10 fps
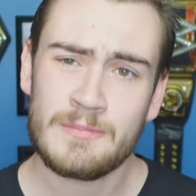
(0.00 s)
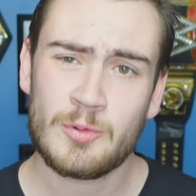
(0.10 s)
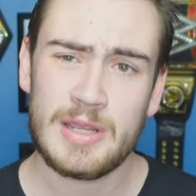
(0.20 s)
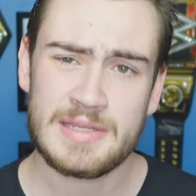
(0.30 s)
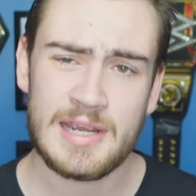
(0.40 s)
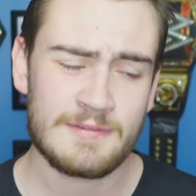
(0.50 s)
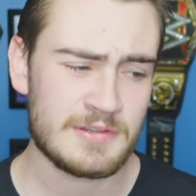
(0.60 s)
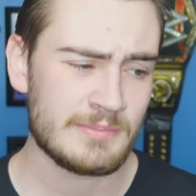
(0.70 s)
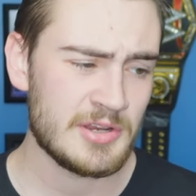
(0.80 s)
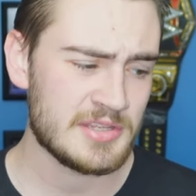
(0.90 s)
quite tired for
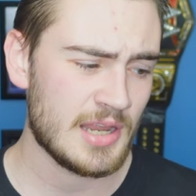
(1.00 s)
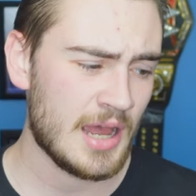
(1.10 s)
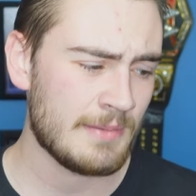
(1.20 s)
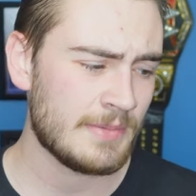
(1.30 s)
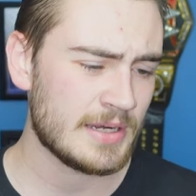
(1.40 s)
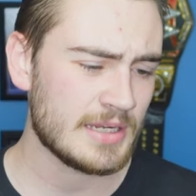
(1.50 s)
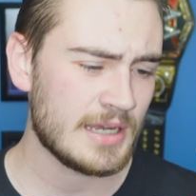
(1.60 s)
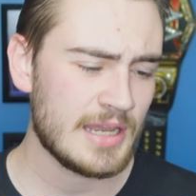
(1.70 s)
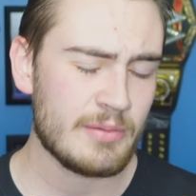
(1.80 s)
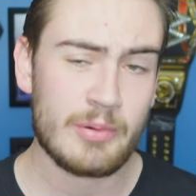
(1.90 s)
some reason, uh, but
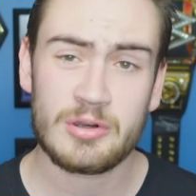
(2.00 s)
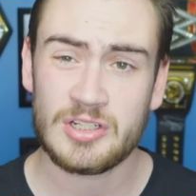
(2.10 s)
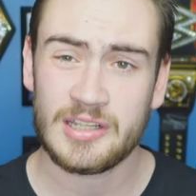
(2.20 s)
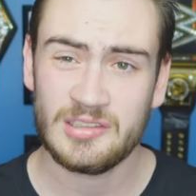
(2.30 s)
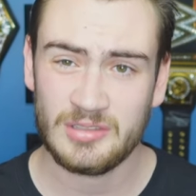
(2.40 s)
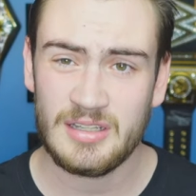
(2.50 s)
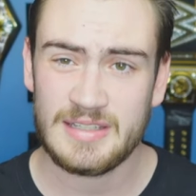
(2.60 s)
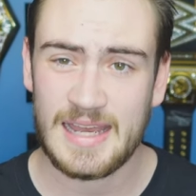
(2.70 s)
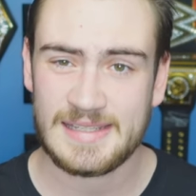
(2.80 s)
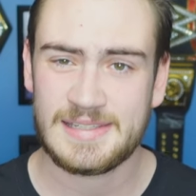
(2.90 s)
uh, anyway, we're gonna try to get around
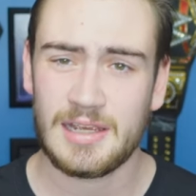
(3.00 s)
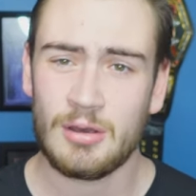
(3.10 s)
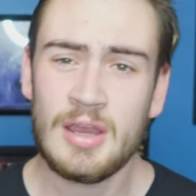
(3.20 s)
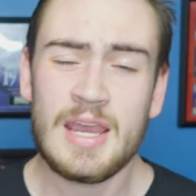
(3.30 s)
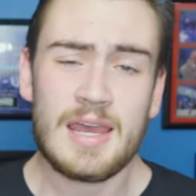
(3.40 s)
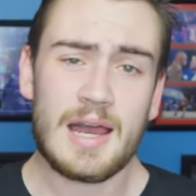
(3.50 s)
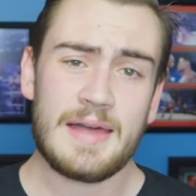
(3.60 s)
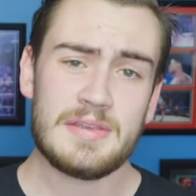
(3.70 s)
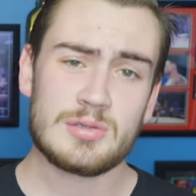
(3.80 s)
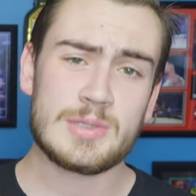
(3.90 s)
that. So,
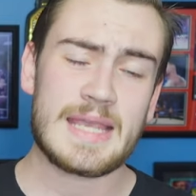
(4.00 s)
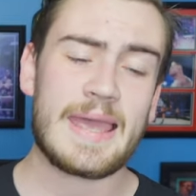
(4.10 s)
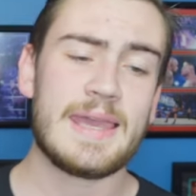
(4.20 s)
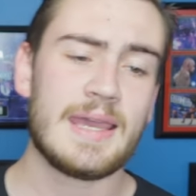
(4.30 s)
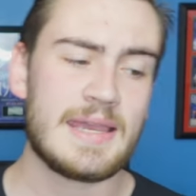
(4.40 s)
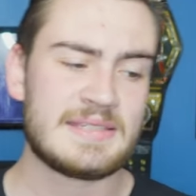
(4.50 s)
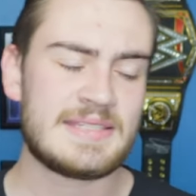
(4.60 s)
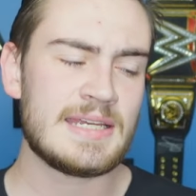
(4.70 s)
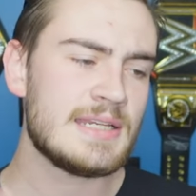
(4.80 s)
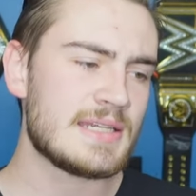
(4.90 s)
uh, this was a, a
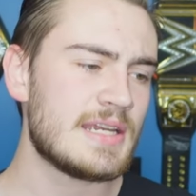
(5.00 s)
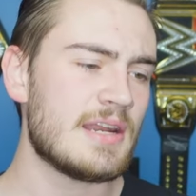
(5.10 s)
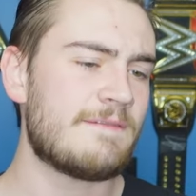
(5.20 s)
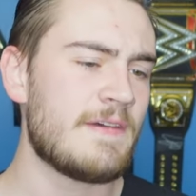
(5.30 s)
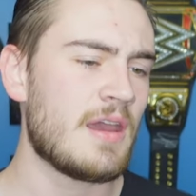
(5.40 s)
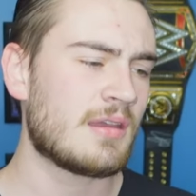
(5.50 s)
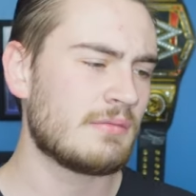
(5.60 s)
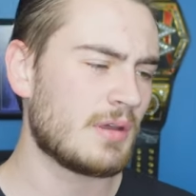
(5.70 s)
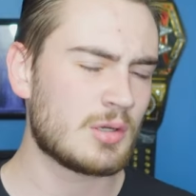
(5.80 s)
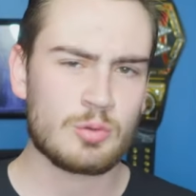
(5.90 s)
send in a,
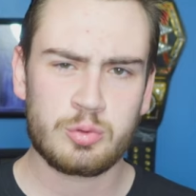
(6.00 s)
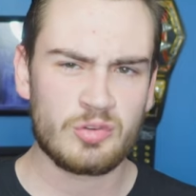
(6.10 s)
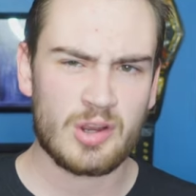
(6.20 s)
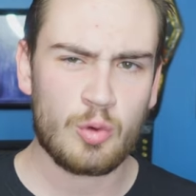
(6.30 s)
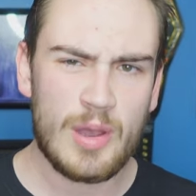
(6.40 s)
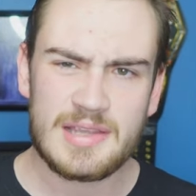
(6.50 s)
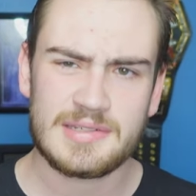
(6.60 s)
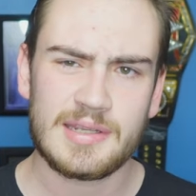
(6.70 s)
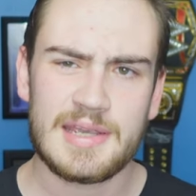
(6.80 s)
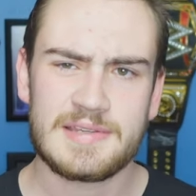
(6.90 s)
a
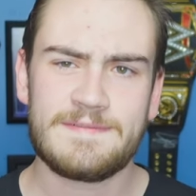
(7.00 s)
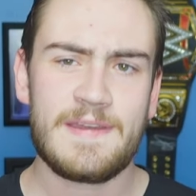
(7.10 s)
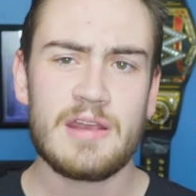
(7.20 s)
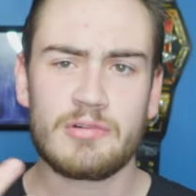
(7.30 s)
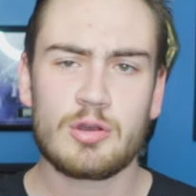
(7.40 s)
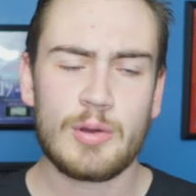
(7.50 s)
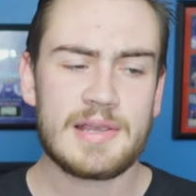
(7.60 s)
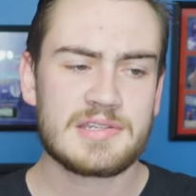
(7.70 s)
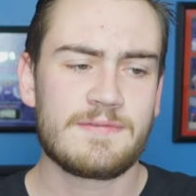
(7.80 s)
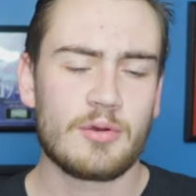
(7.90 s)
request, I guess, a fan
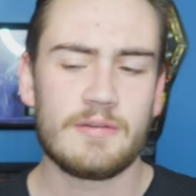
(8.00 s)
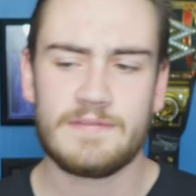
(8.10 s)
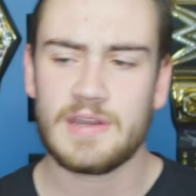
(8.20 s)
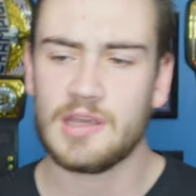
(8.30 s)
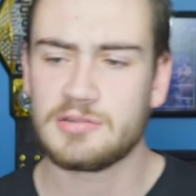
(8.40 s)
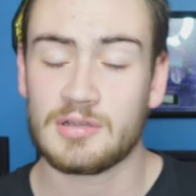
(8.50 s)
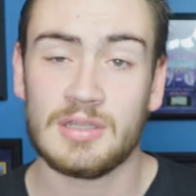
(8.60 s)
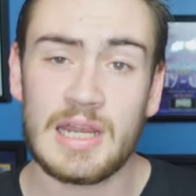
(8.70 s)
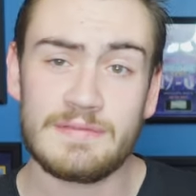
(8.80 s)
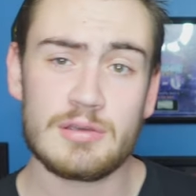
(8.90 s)
request for a video. So, a
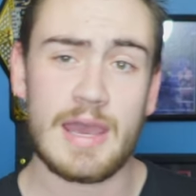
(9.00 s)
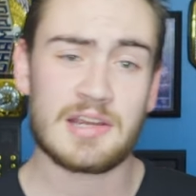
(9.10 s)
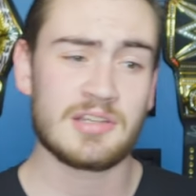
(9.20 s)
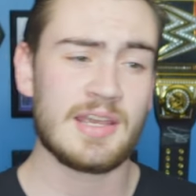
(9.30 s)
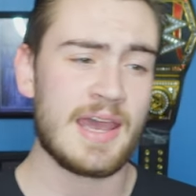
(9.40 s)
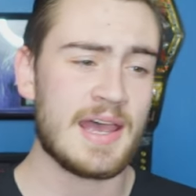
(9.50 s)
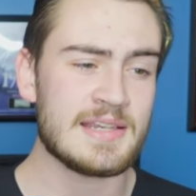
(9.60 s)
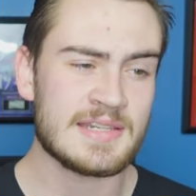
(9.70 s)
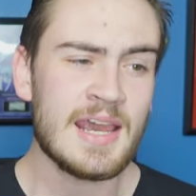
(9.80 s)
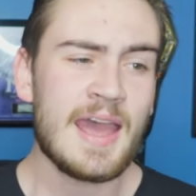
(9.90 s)
lot of you actually
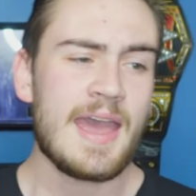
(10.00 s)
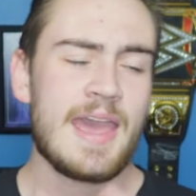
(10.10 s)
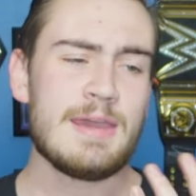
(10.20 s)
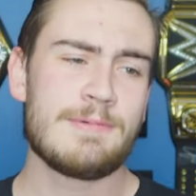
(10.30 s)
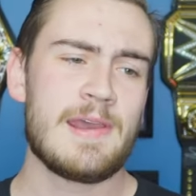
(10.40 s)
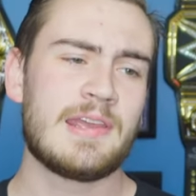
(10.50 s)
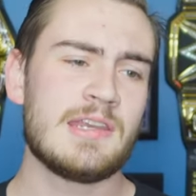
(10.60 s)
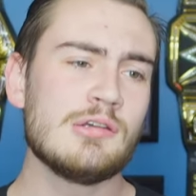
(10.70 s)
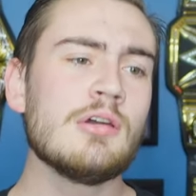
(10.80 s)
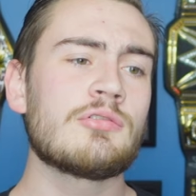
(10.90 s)
asked hey, Brandon,
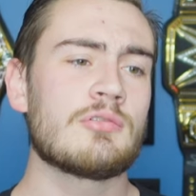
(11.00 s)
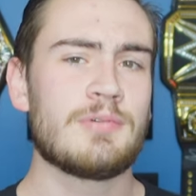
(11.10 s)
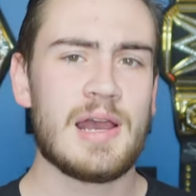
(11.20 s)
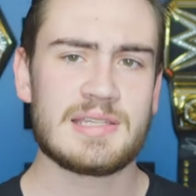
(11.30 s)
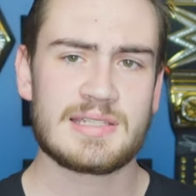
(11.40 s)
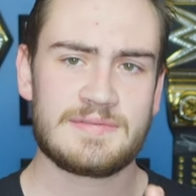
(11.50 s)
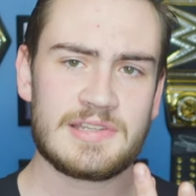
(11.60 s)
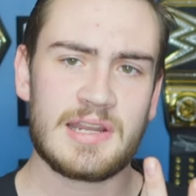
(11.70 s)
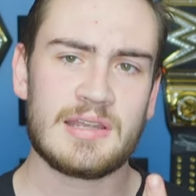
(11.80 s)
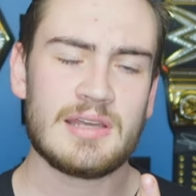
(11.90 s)
can you go through the process of
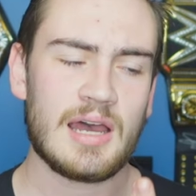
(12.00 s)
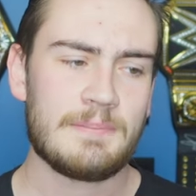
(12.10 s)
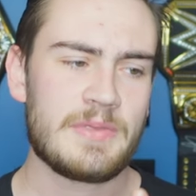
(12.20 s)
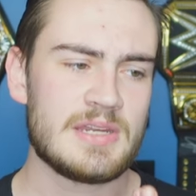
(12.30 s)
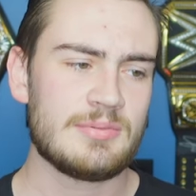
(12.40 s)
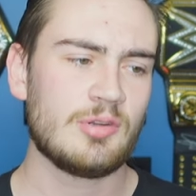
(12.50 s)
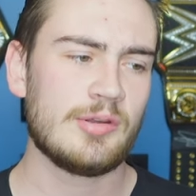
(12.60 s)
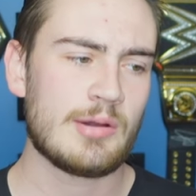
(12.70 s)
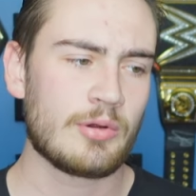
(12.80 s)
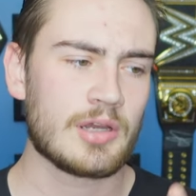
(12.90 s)
setting up the WWE
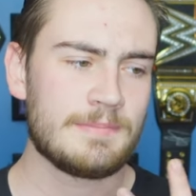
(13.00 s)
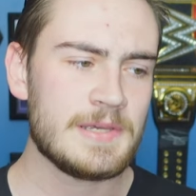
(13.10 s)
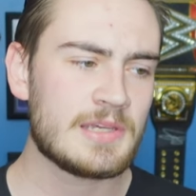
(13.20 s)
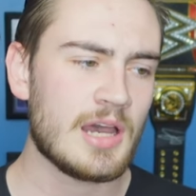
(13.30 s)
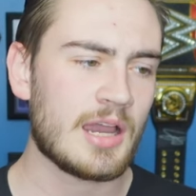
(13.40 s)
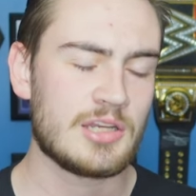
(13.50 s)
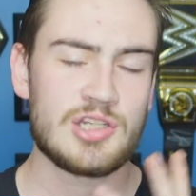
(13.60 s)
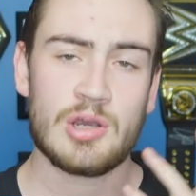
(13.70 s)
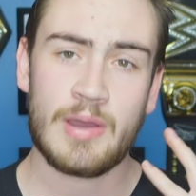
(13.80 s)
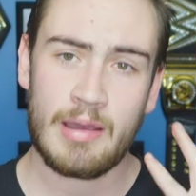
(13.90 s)
Network on Peacock and
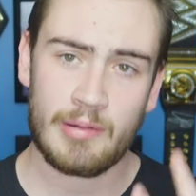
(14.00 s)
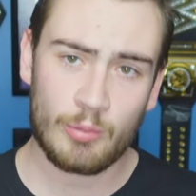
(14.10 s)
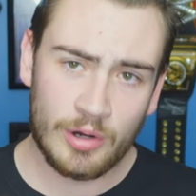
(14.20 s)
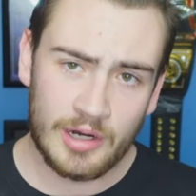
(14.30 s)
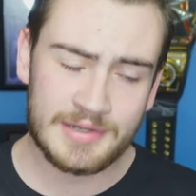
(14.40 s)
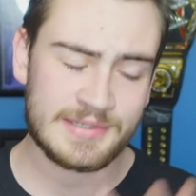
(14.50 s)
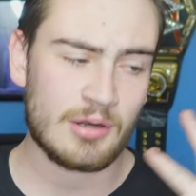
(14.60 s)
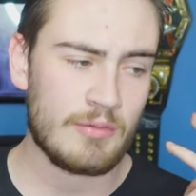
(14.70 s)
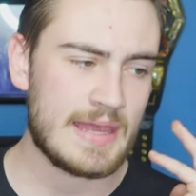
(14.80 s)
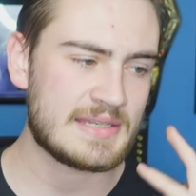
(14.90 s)
show how it works and
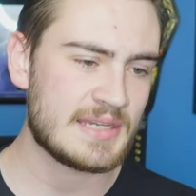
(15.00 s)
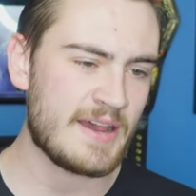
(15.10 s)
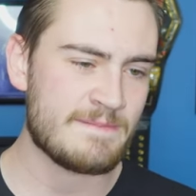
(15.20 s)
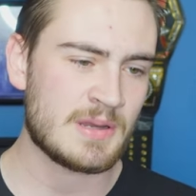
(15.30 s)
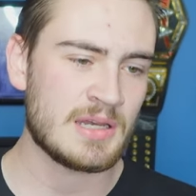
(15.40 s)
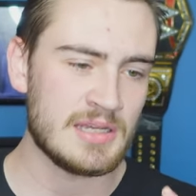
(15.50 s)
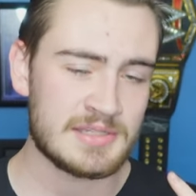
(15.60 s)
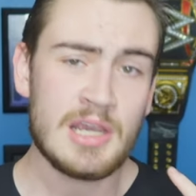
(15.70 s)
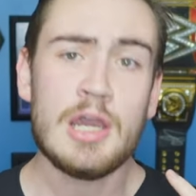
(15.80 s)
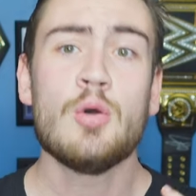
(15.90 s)
all that stuff
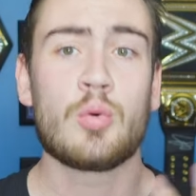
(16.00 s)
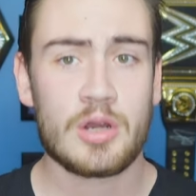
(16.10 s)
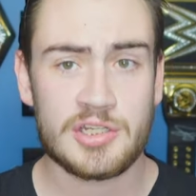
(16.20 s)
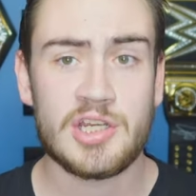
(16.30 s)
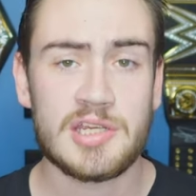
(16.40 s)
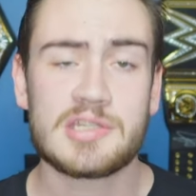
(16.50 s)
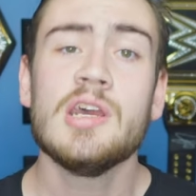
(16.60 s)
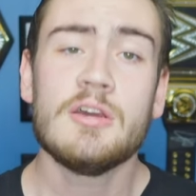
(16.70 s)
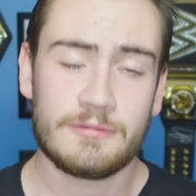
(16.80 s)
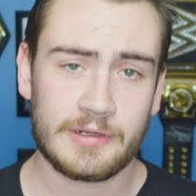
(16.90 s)
because we're just
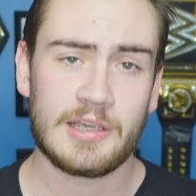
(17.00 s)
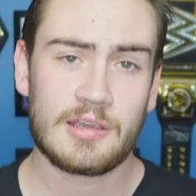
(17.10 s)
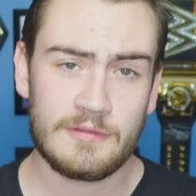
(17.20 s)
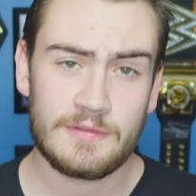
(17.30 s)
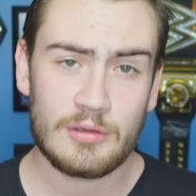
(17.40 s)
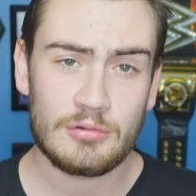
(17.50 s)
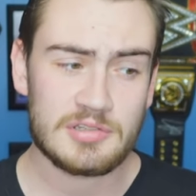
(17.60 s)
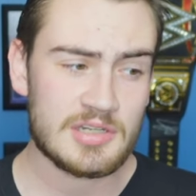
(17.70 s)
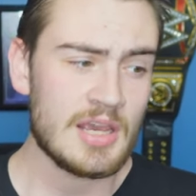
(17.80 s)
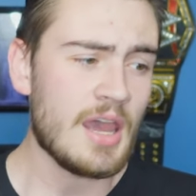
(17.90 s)
freaking
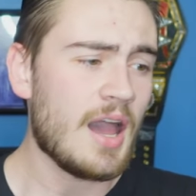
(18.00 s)
confused.